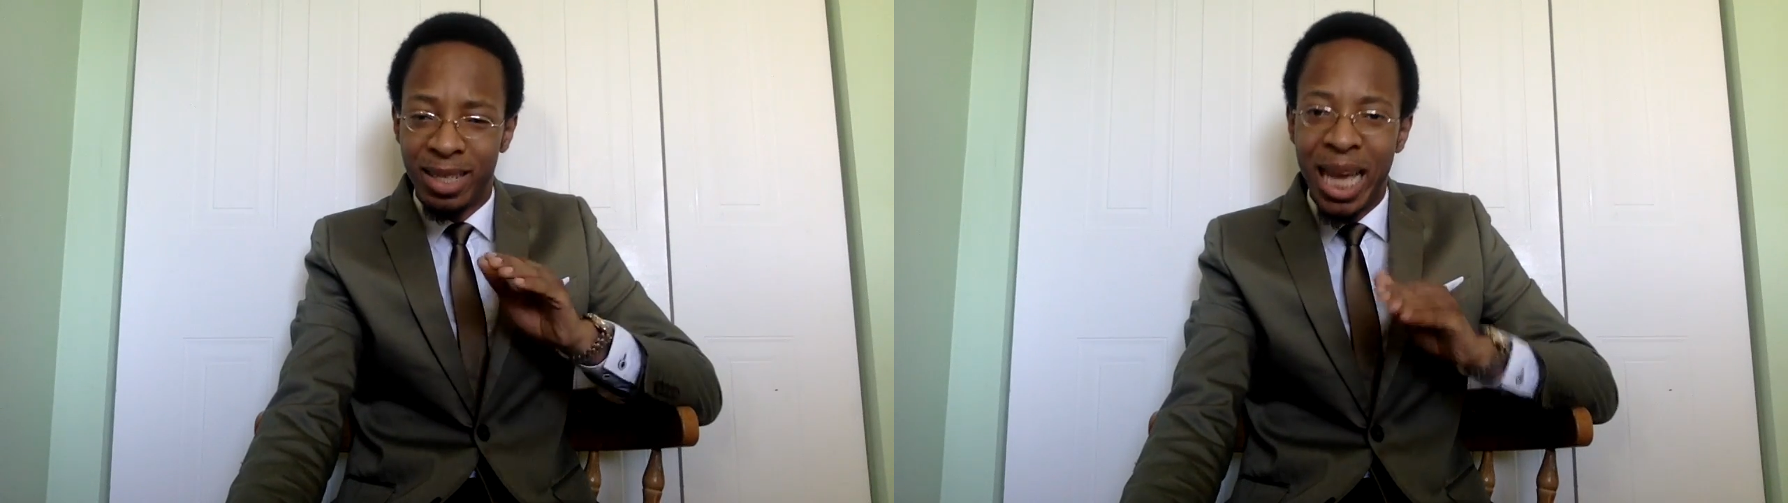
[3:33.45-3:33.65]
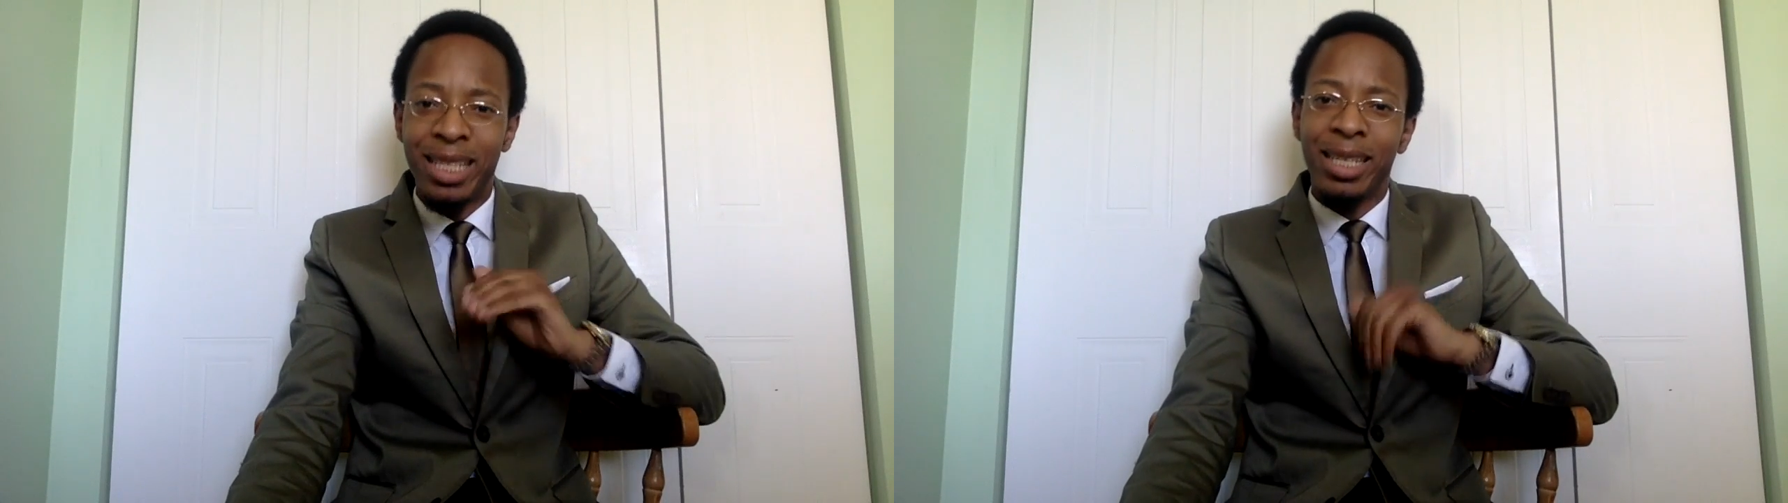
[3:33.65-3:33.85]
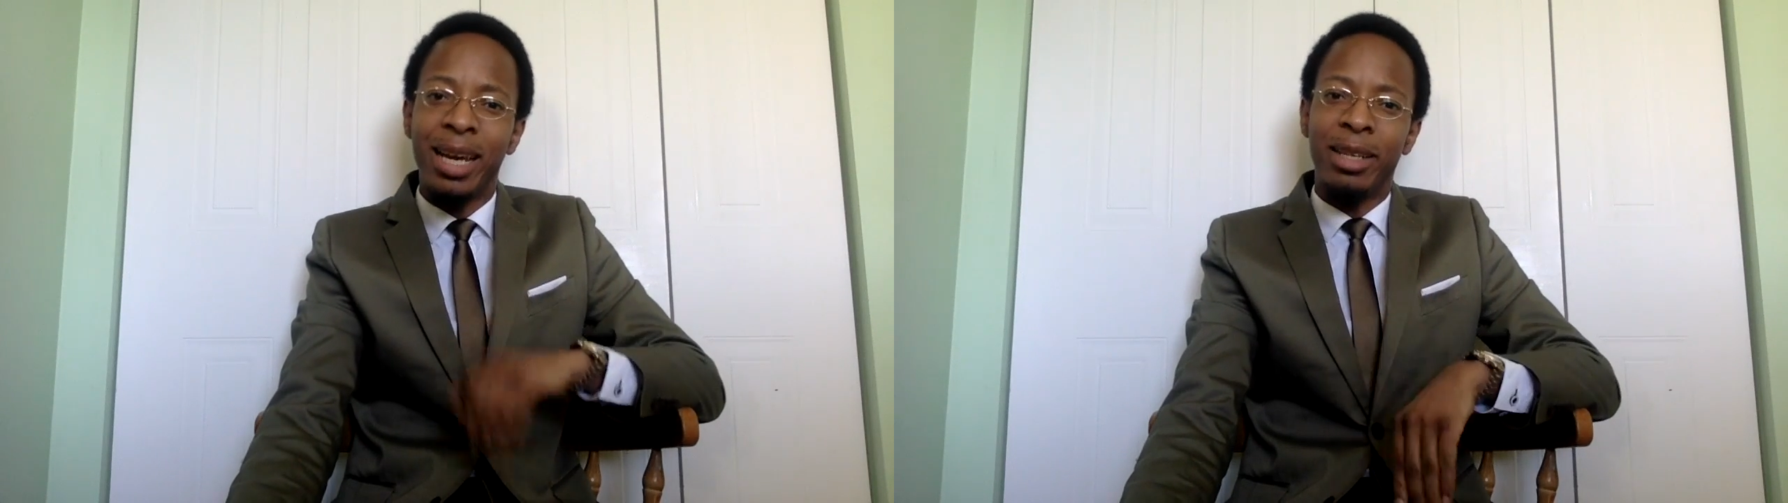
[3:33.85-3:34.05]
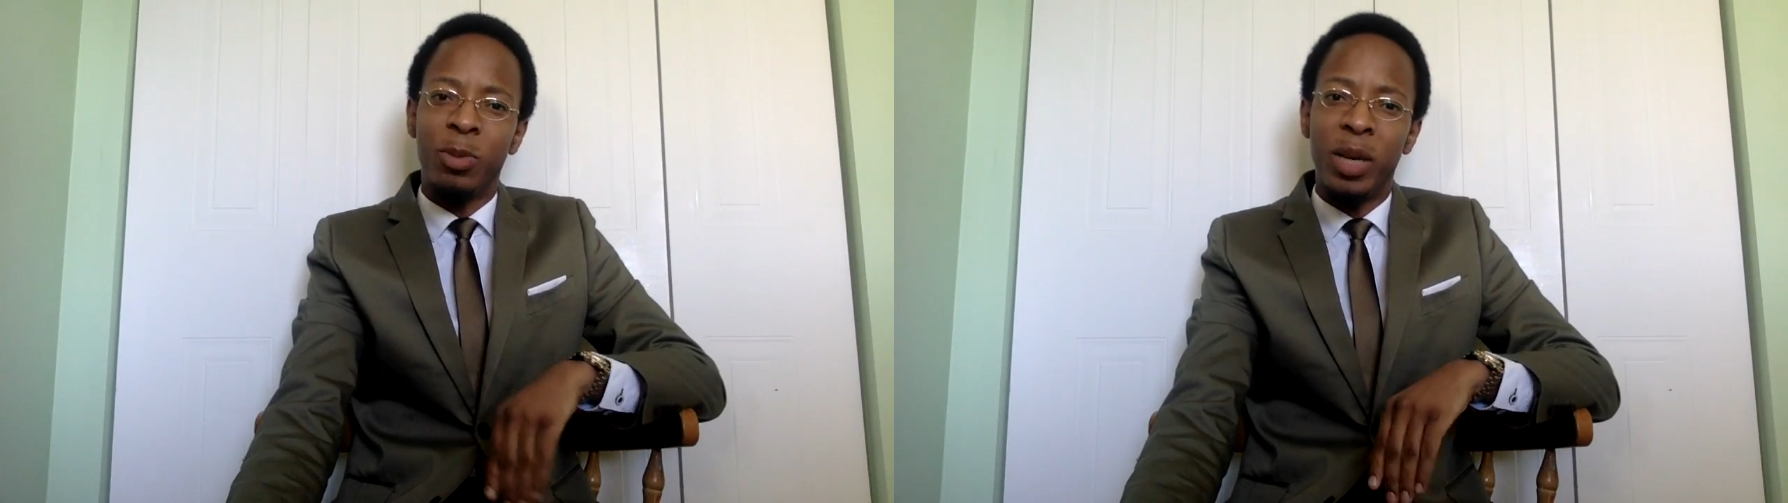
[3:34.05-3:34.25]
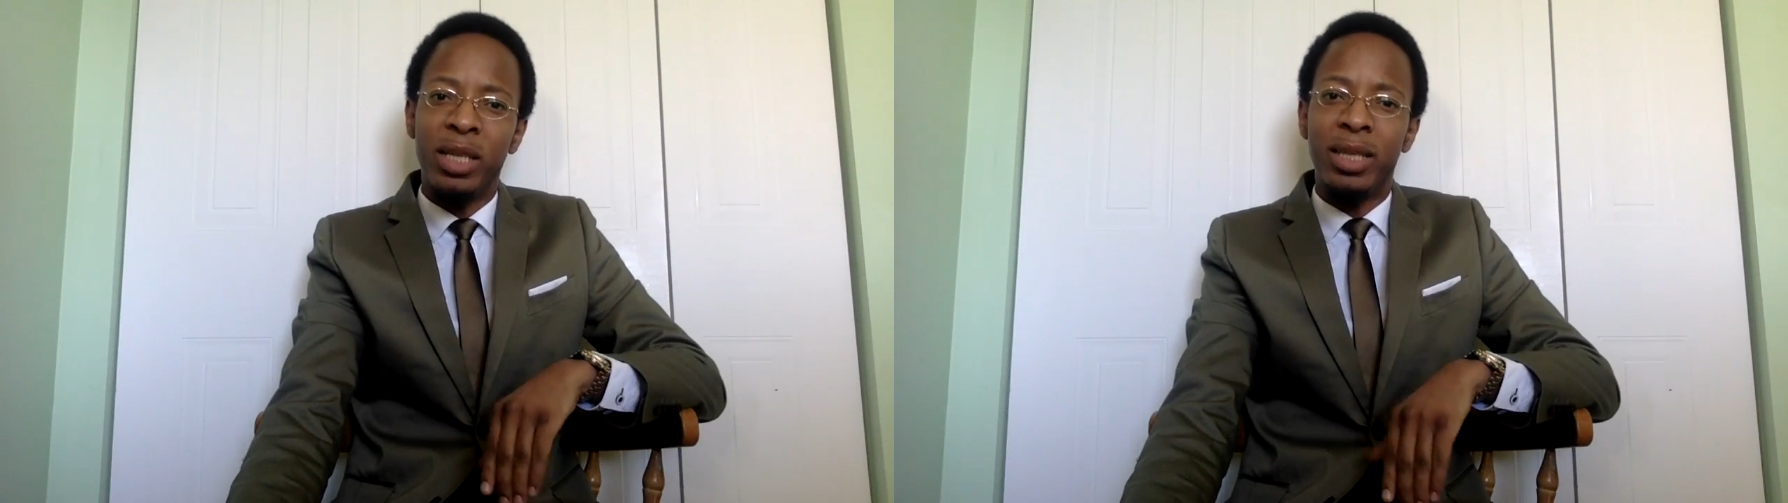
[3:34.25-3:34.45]
That's the kind
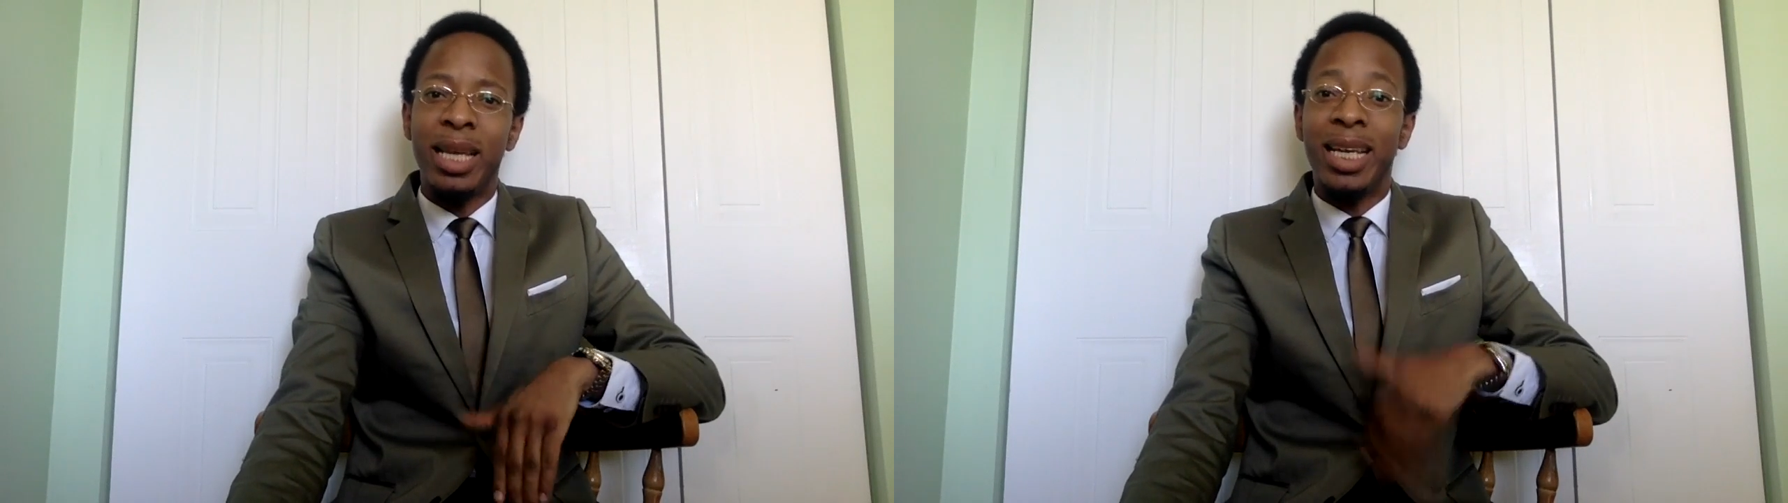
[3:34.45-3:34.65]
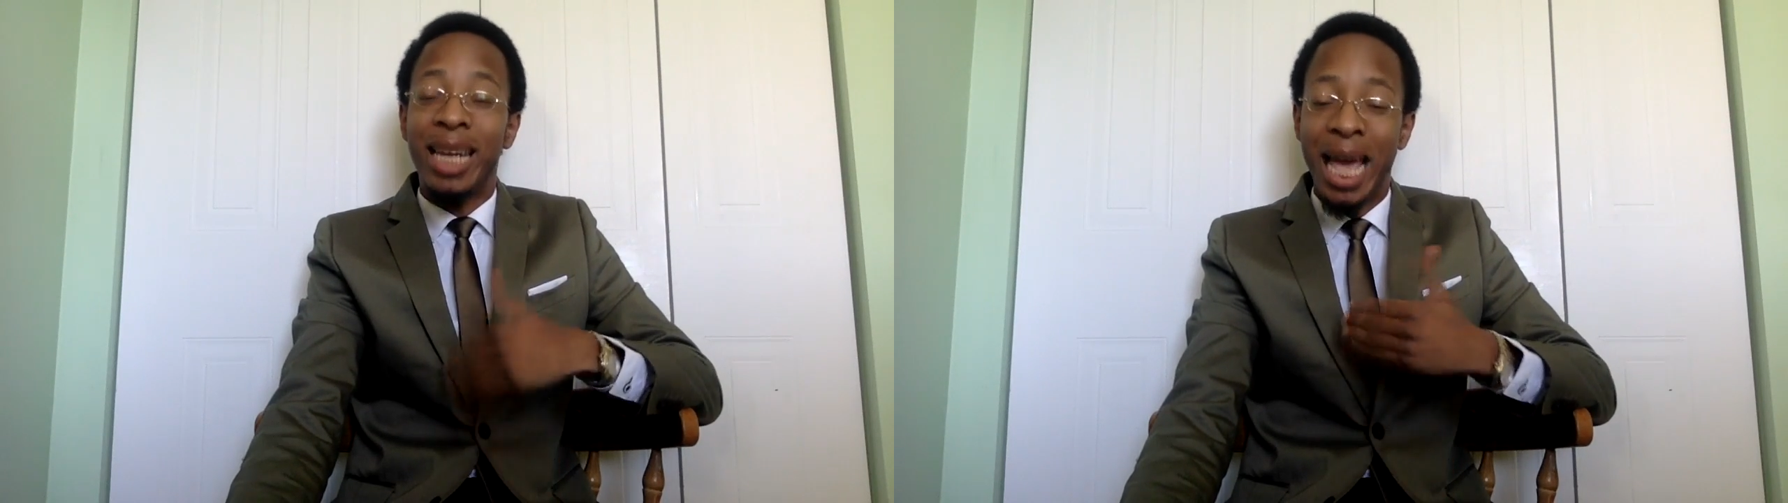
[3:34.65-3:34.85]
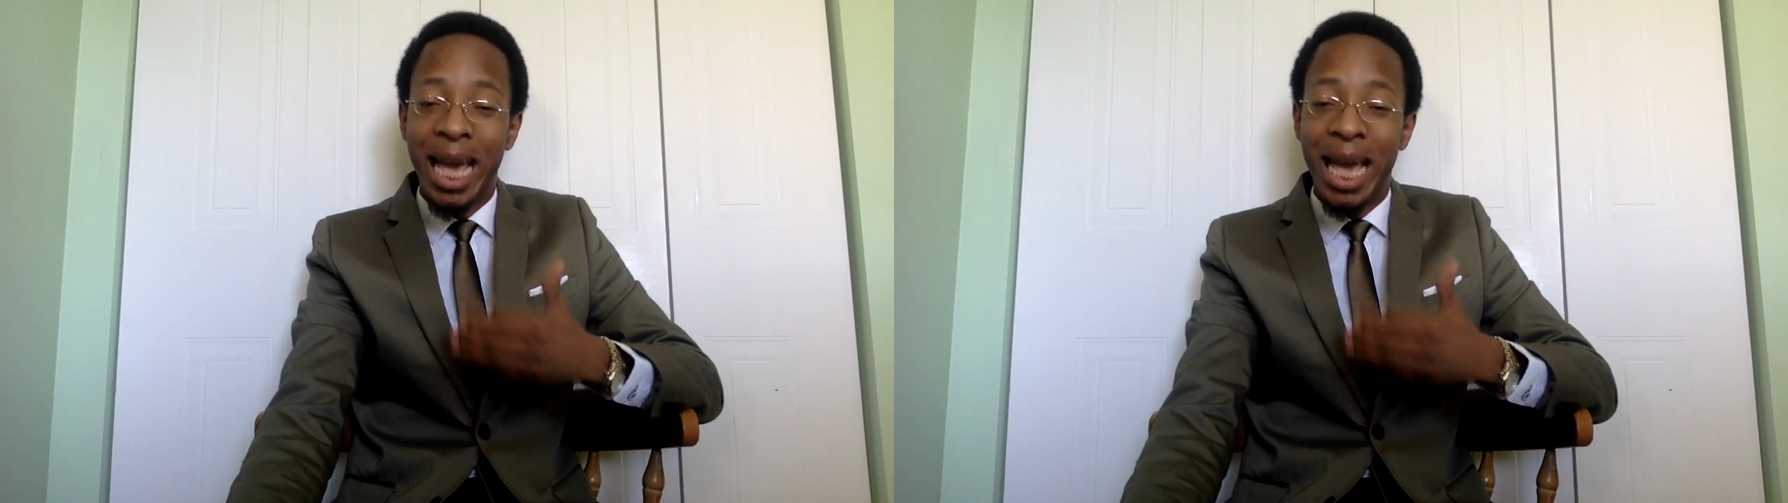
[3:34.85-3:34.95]
of speech that can